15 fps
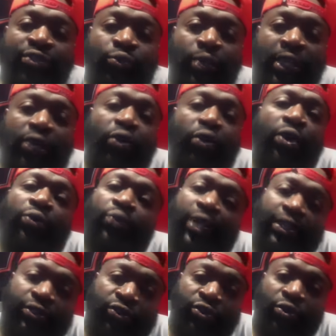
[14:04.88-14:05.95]
week or a week
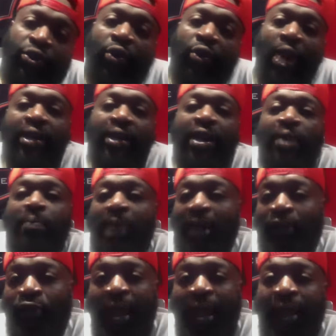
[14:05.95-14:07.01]
or two ago, I cut my
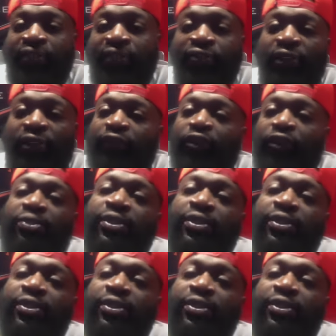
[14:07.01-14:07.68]
grass for the first